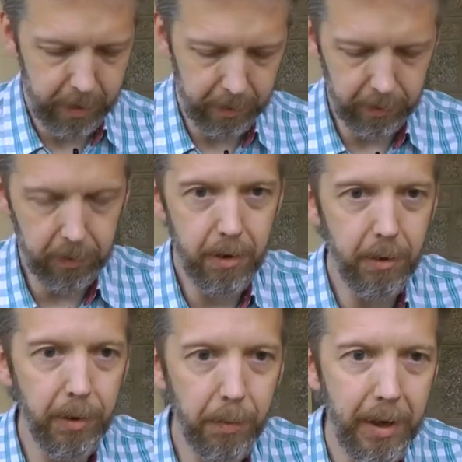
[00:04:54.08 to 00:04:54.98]

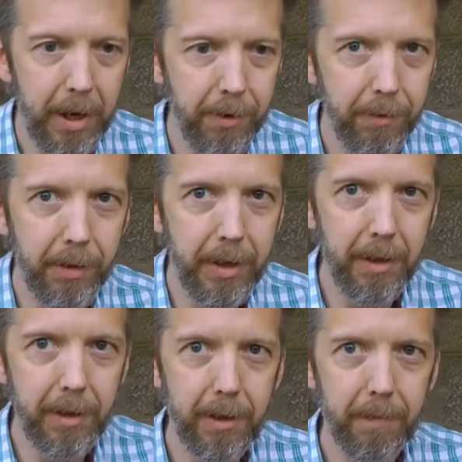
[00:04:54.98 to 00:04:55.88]
start with a pair of
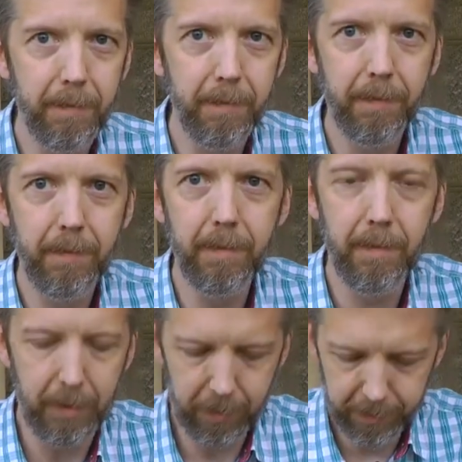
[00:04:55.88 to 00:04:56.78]
these
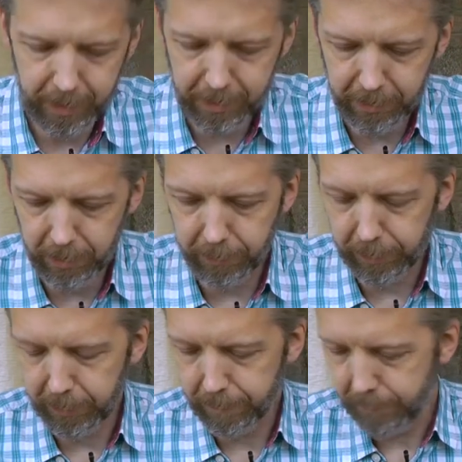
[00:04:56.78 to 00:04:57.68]
thin
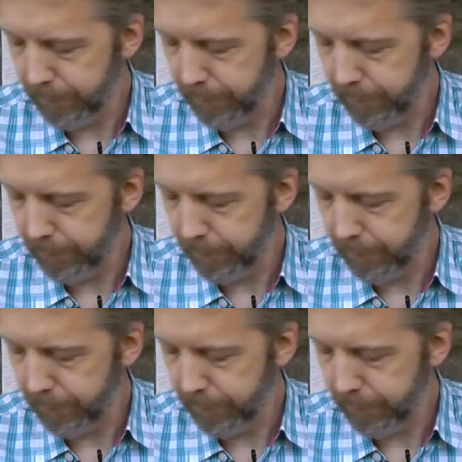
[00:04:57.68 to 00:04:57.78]
gloves.